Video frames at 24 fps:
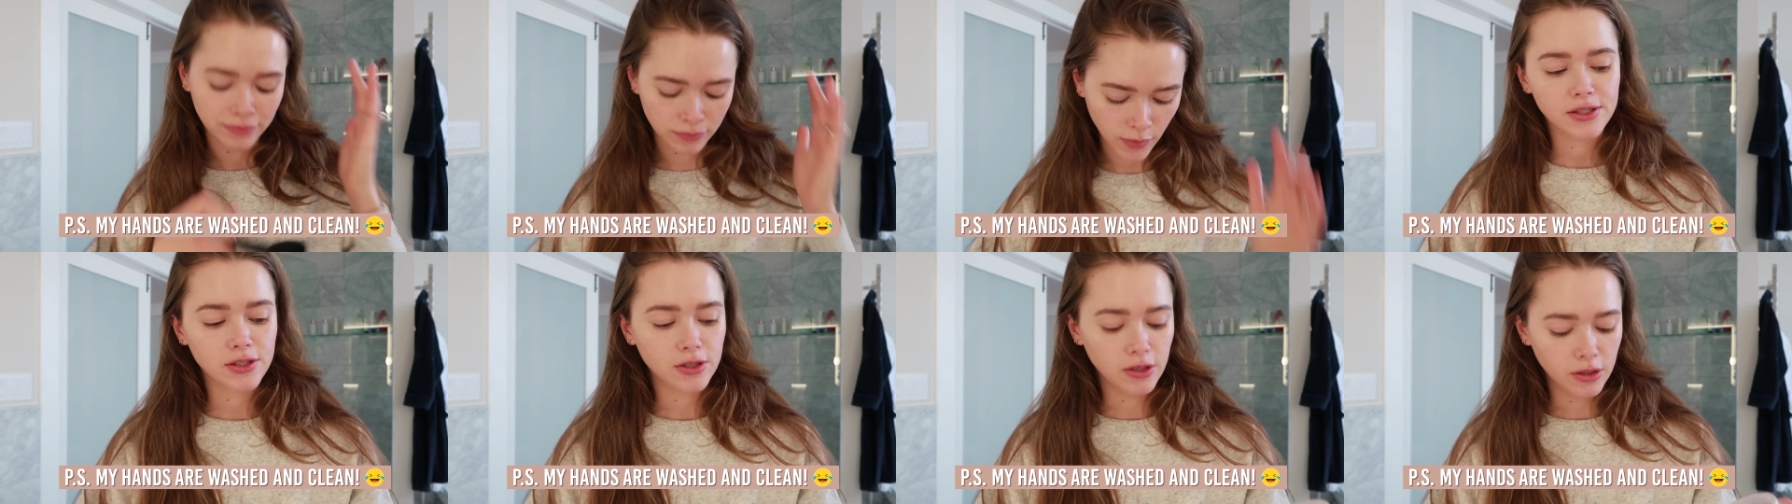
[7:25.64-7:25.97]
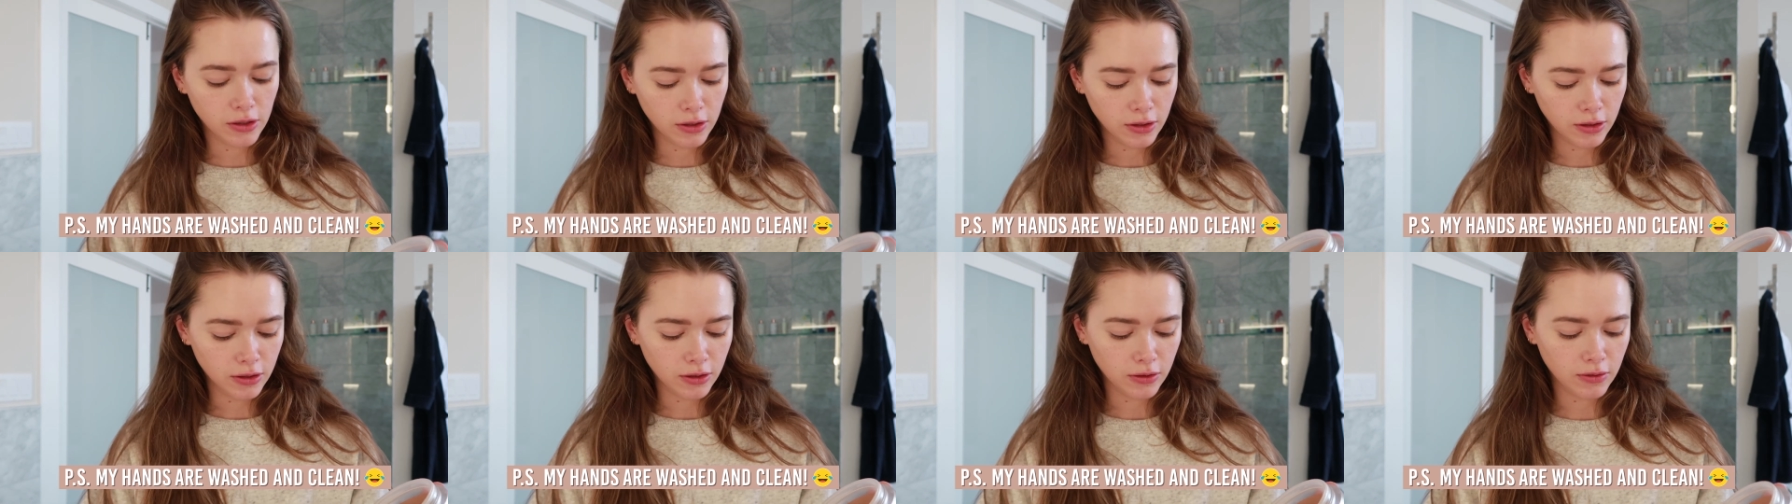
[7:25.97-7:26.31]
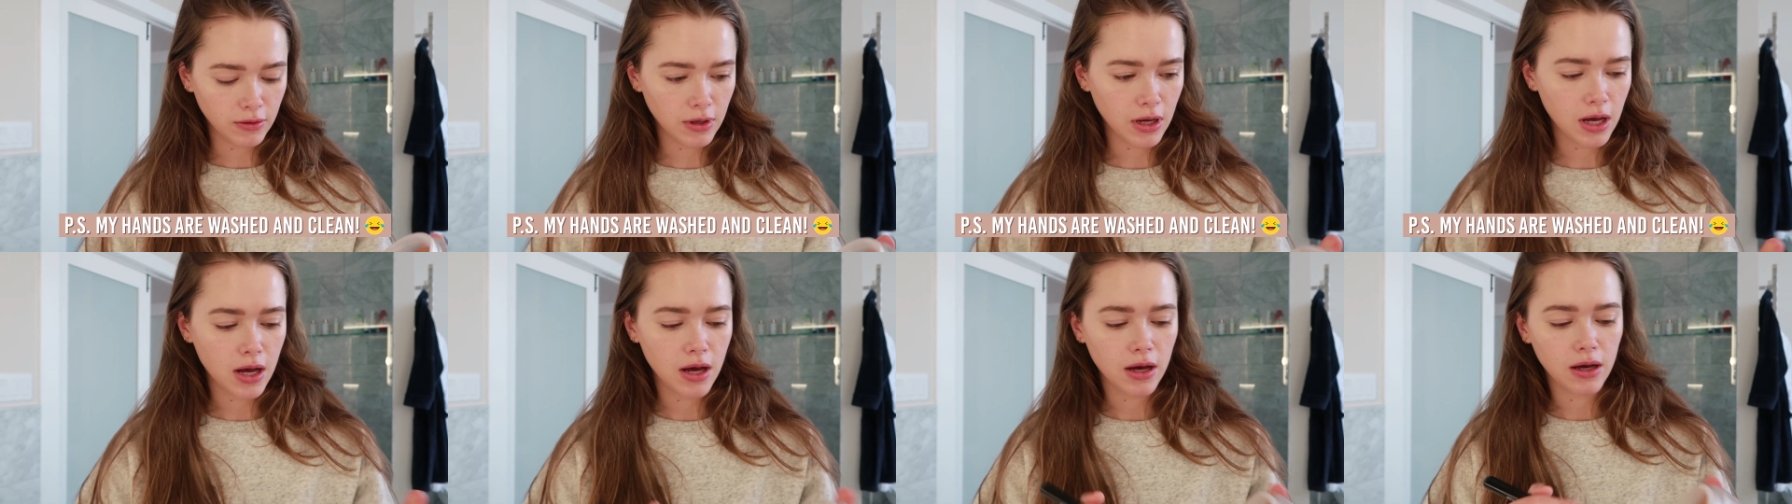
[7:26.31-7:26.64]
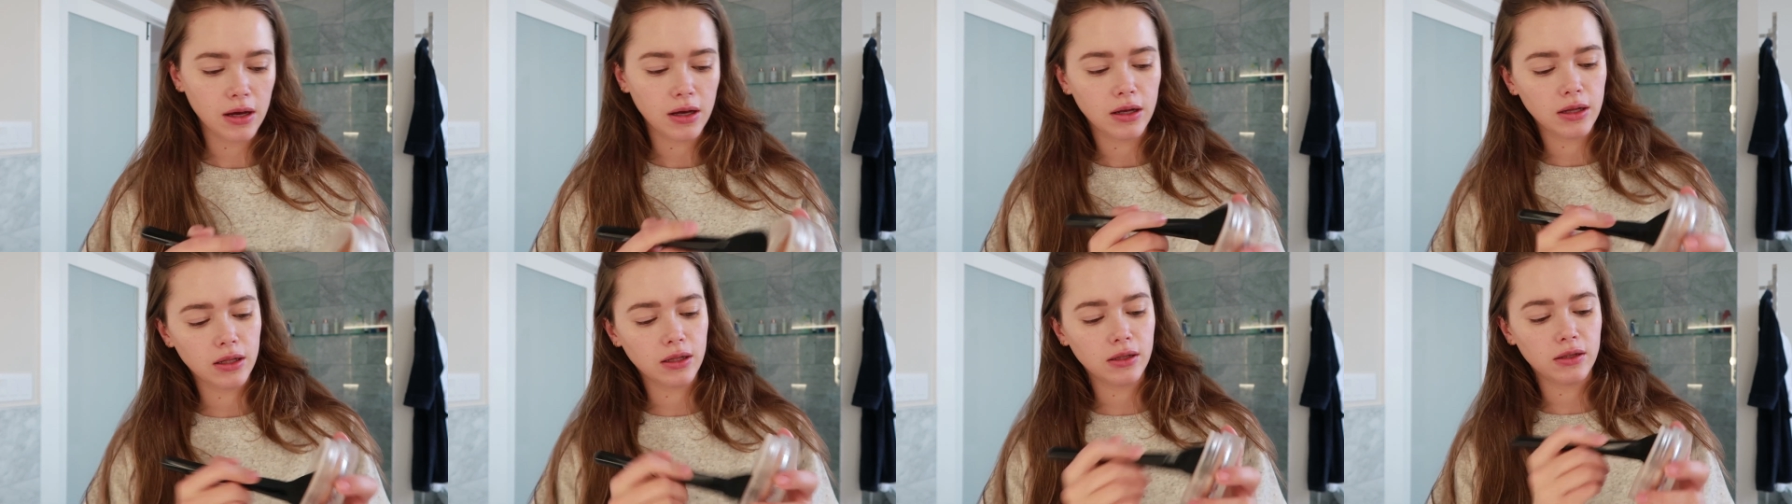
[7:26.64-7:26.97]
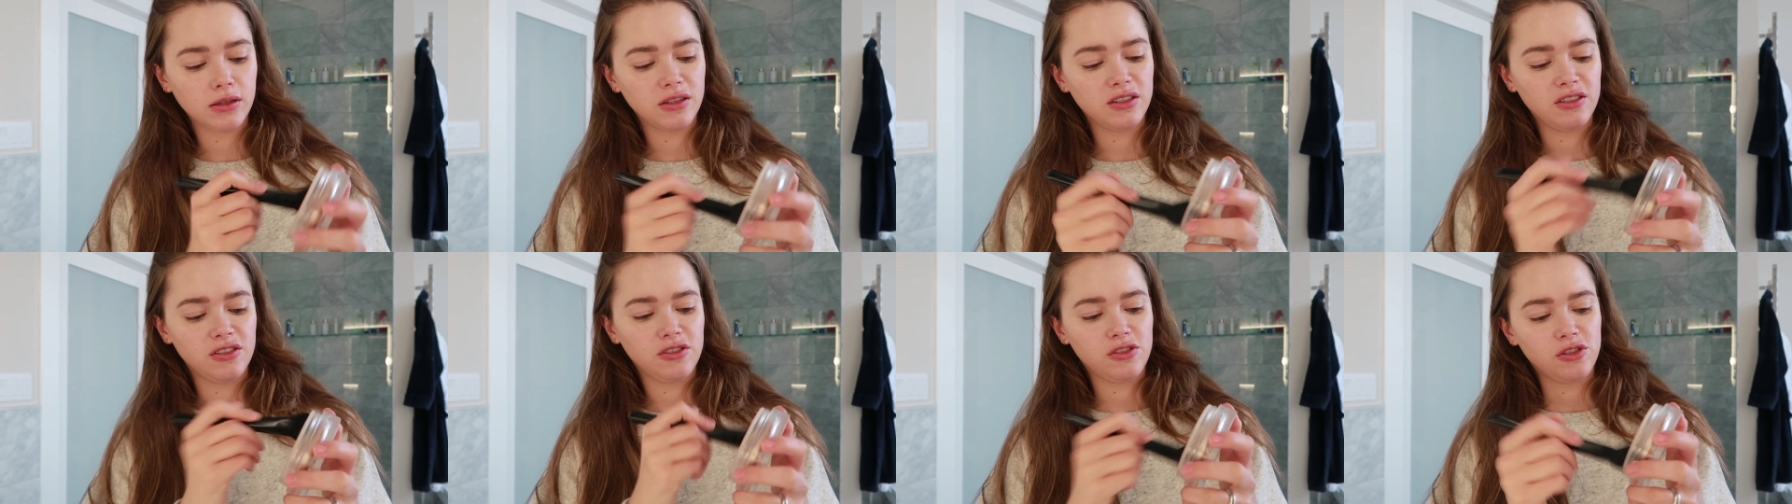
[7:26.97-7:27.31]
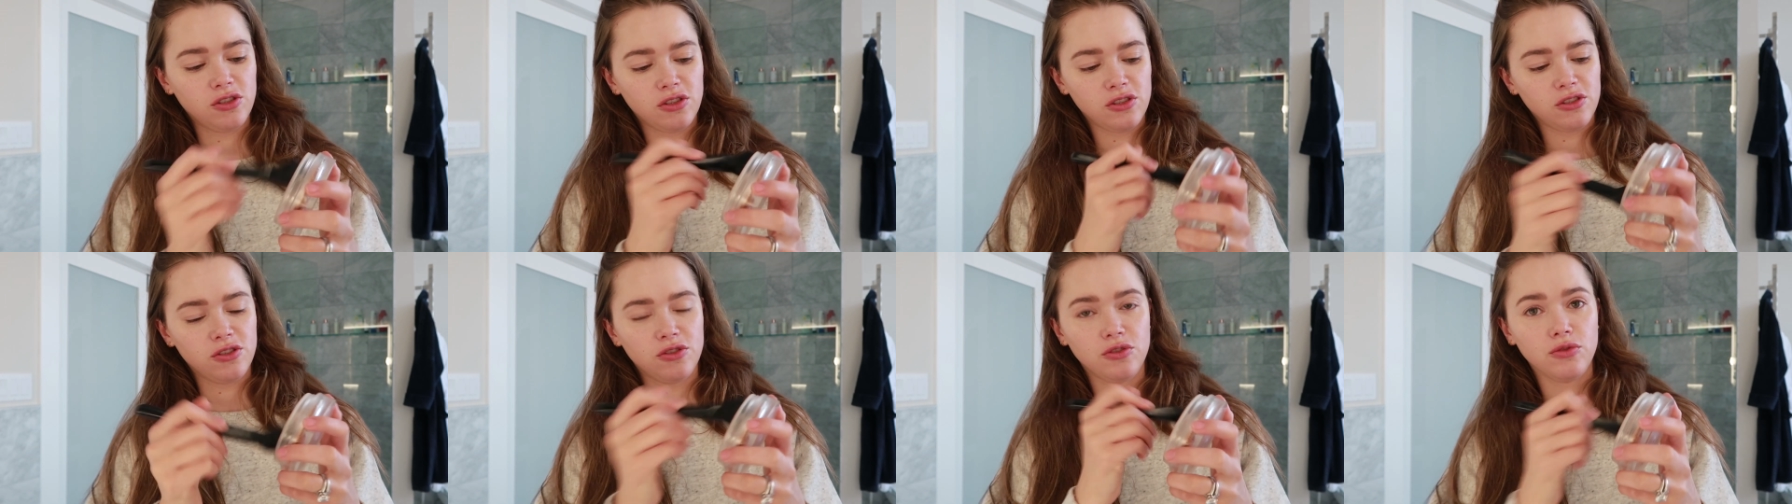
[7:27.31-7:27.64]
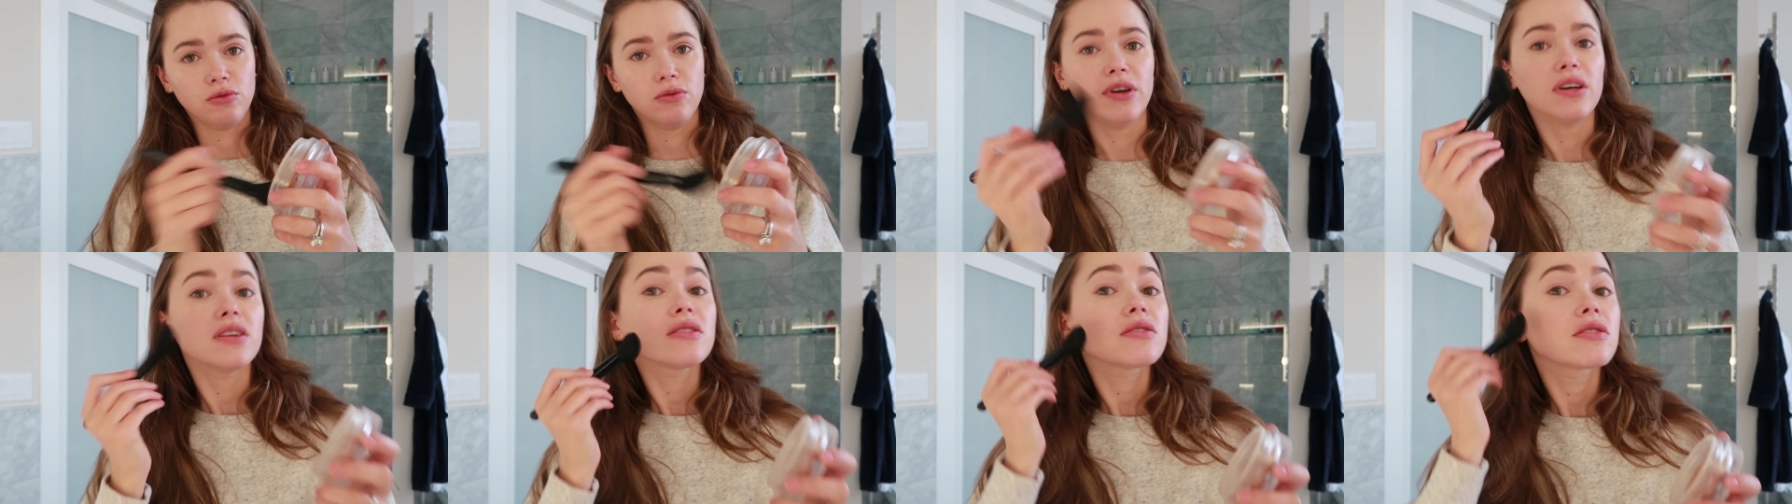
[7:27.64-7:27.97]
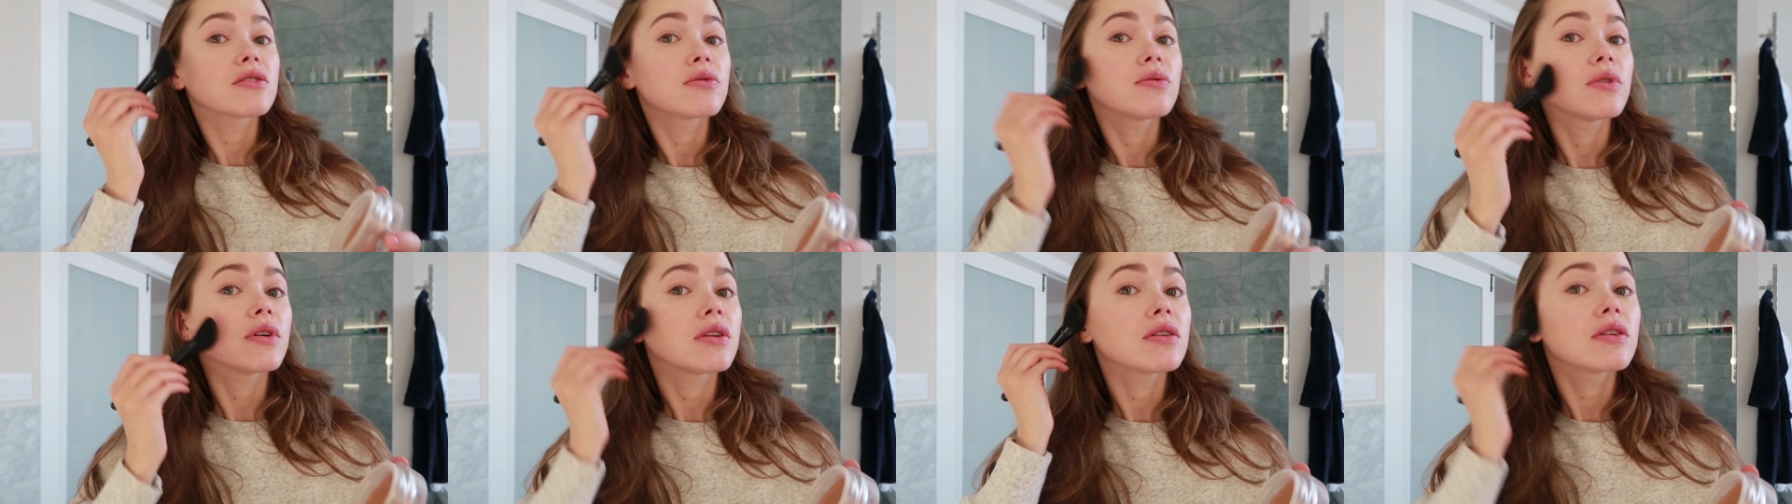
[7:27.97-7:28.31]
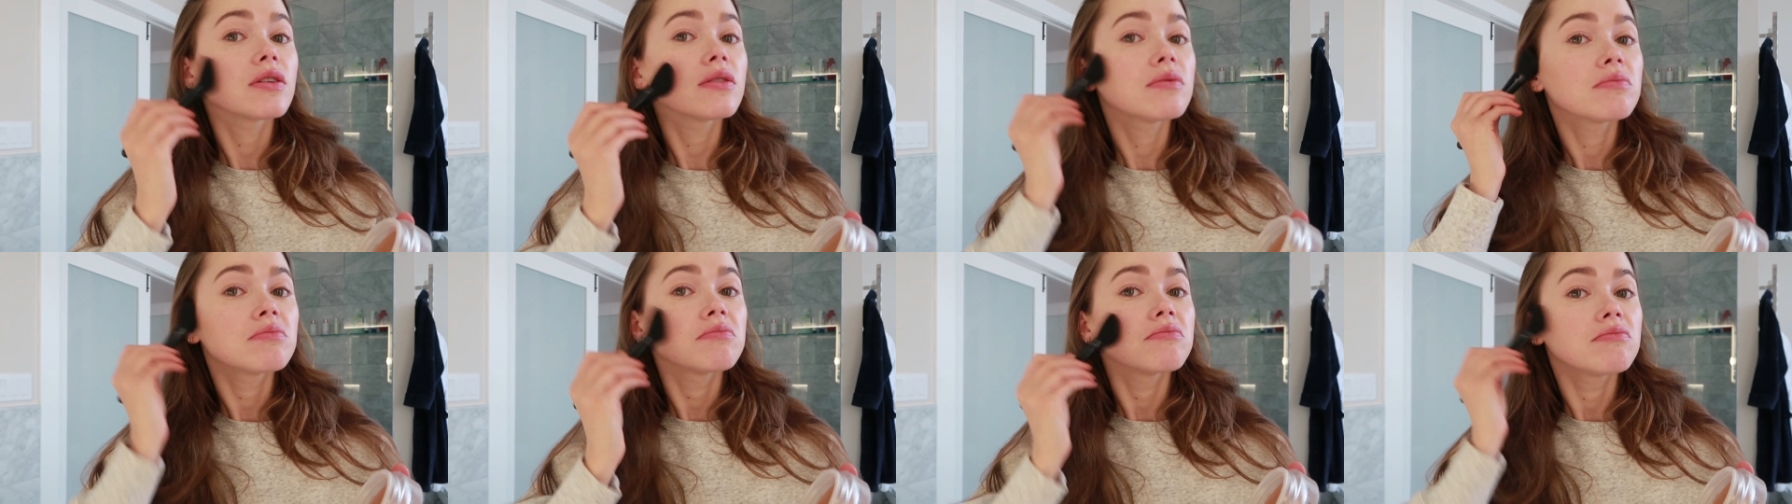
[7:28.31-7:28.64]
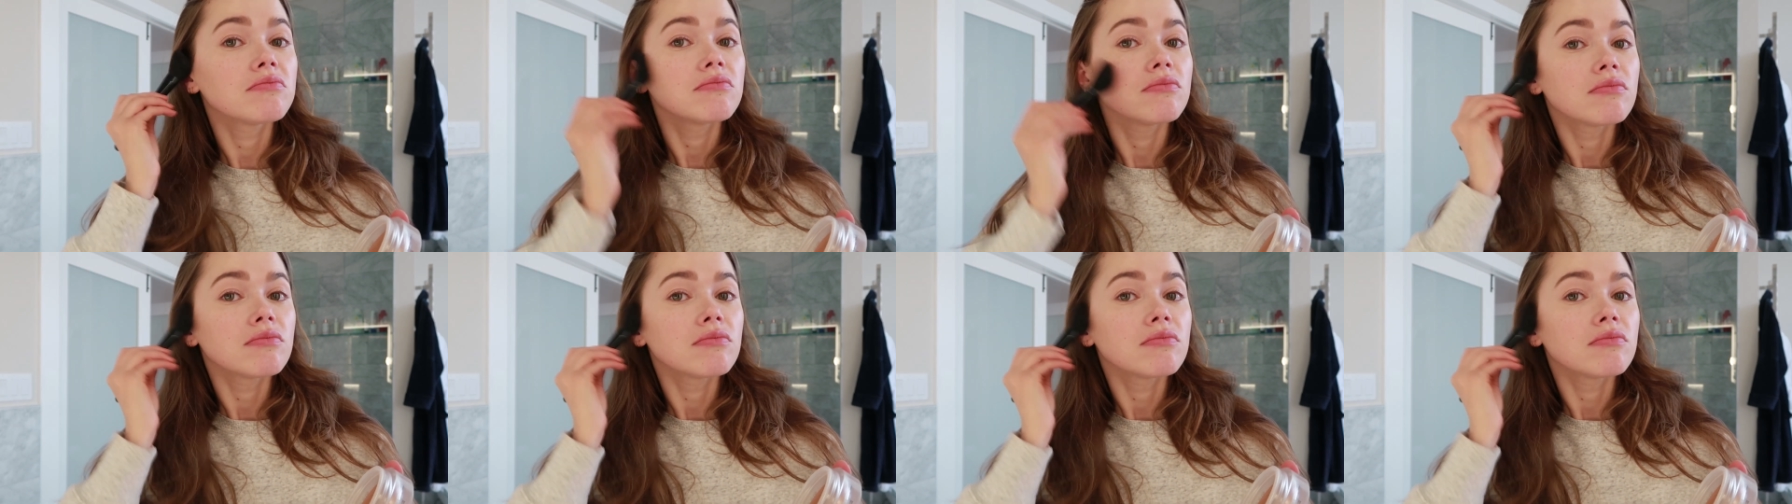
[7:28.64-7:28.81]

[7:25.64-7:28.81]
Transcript: So I'll just do this, really.